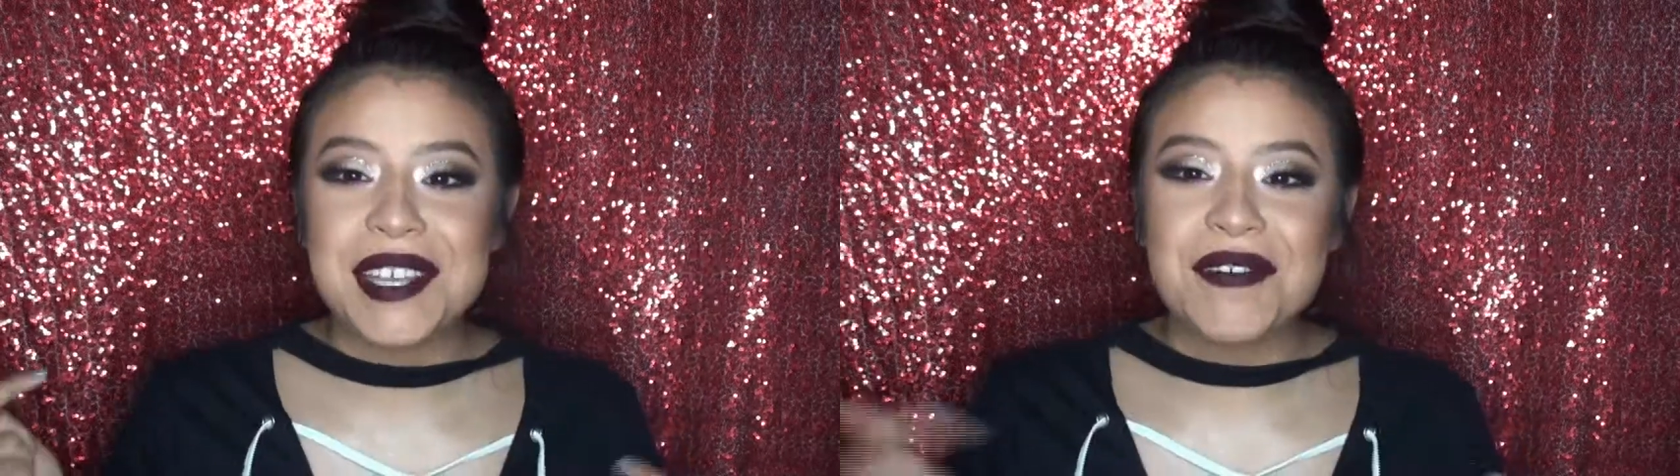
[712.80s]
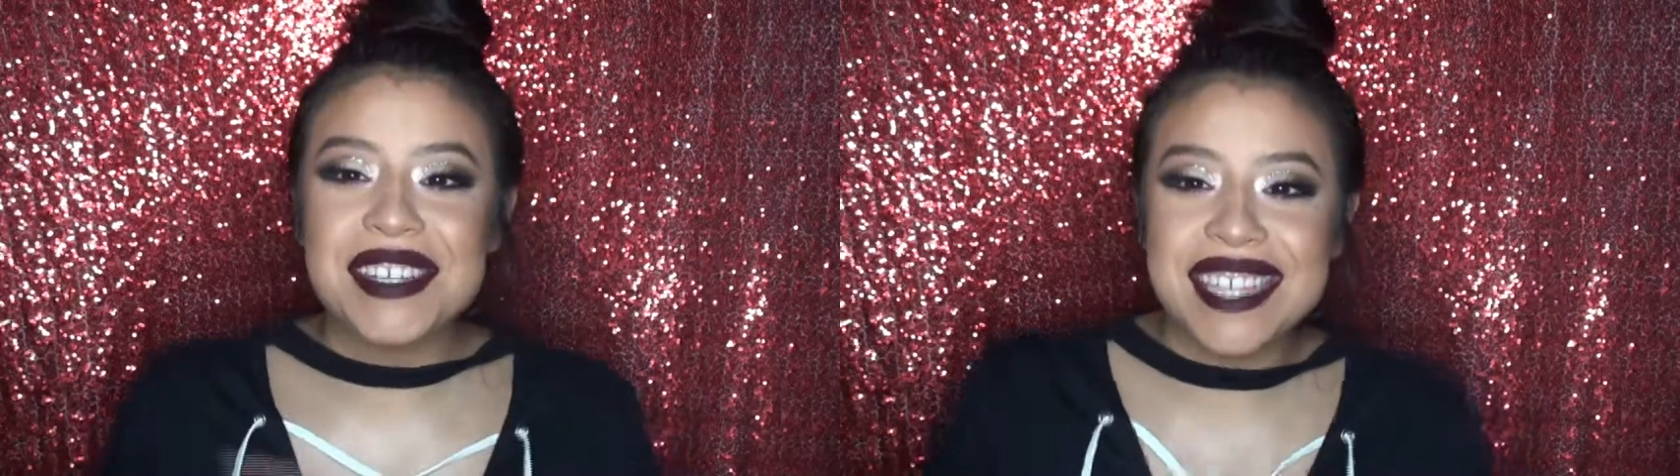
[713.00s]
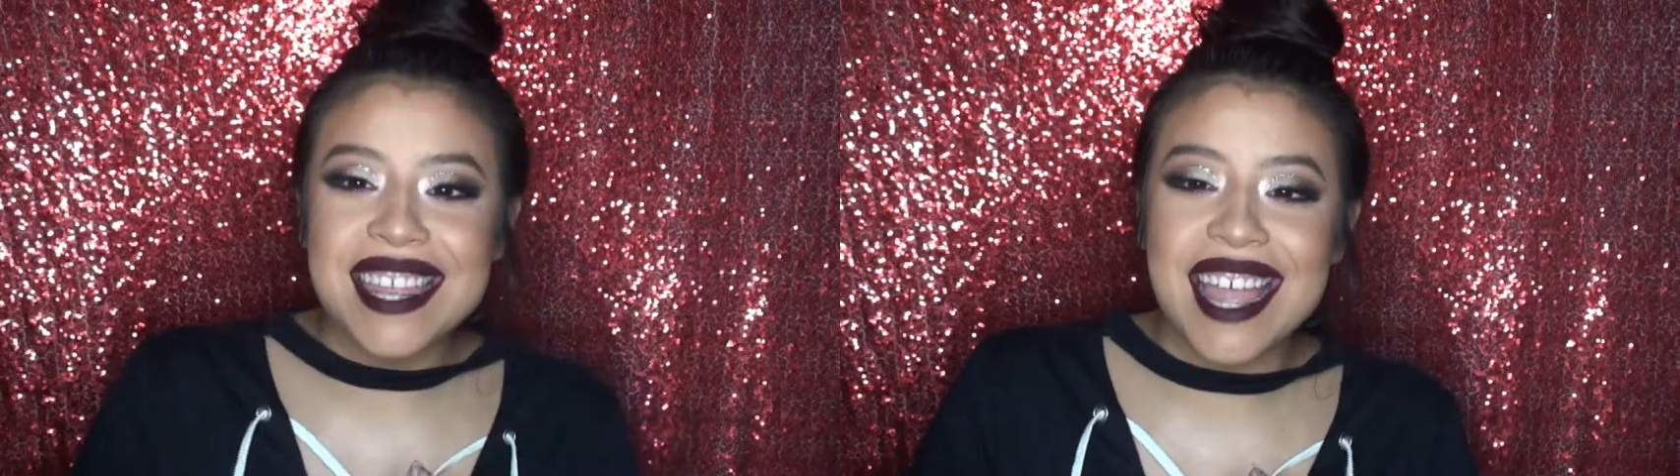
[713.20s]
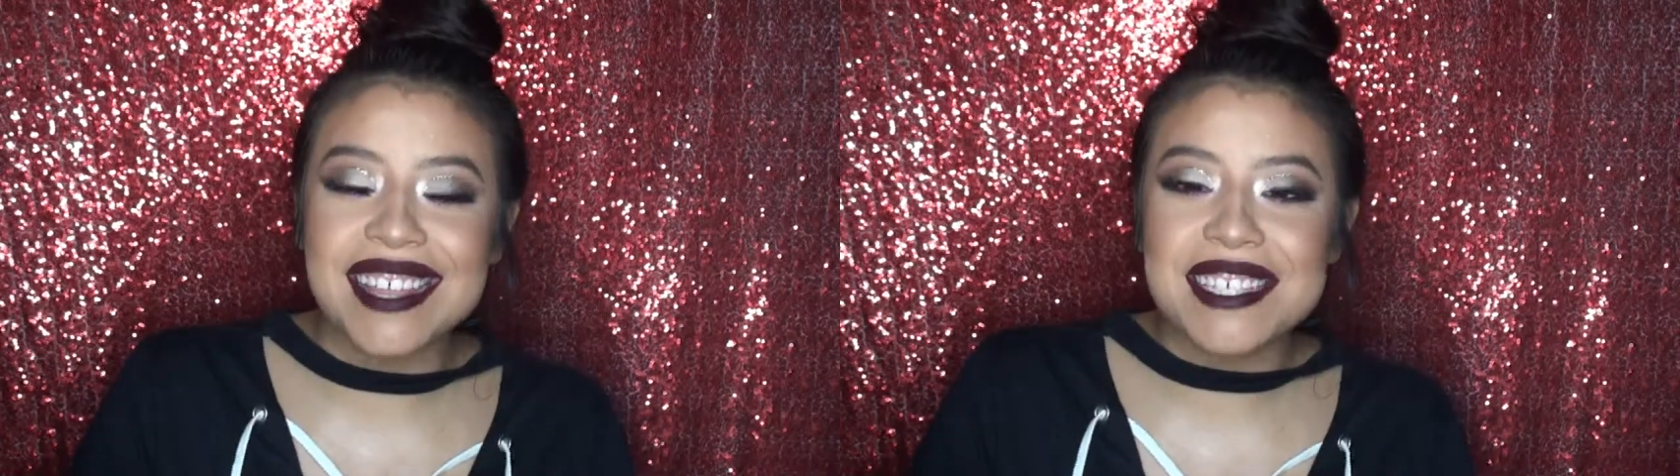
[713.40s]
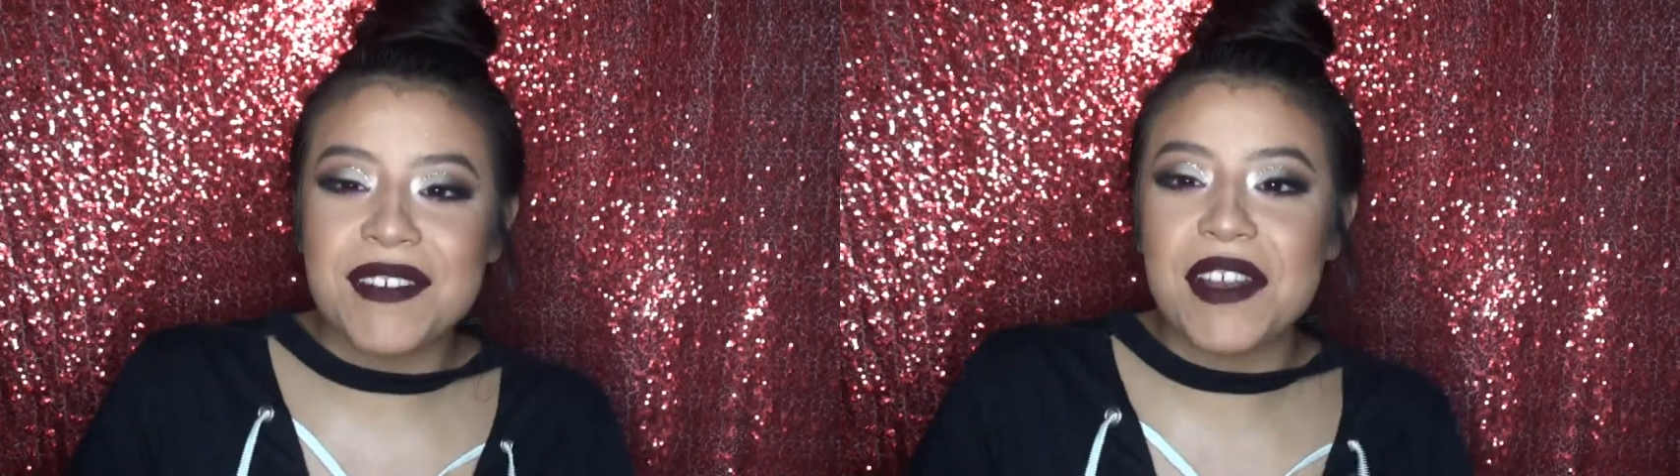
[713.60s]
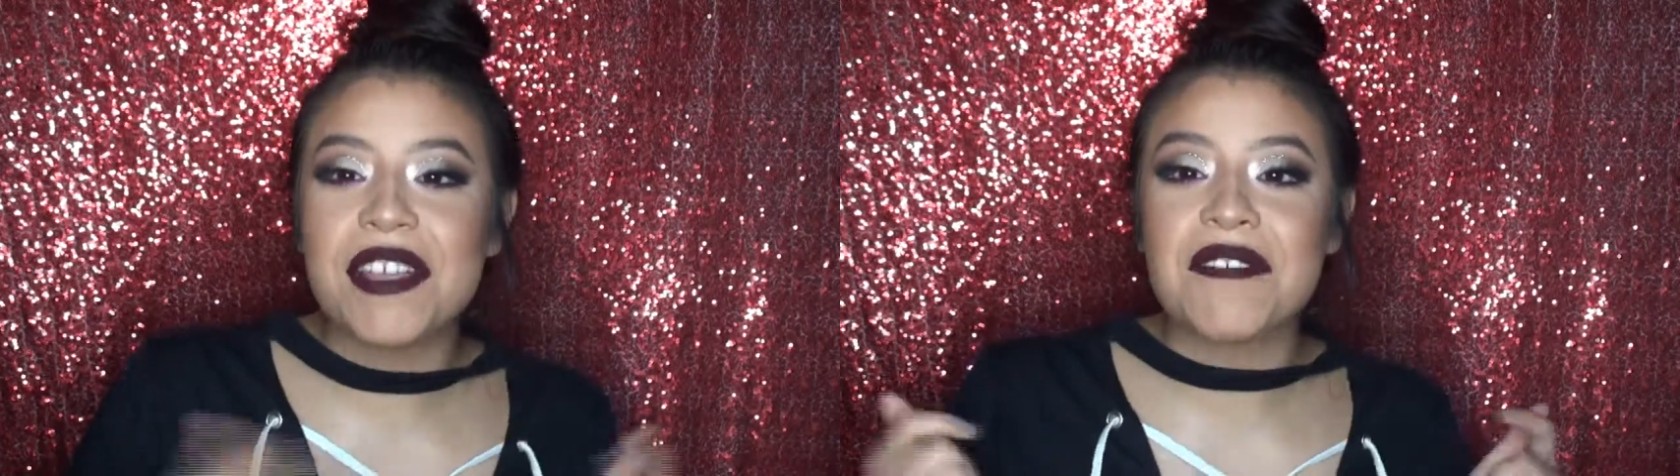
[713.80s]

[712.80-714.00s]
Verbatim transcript: So if you did like this video,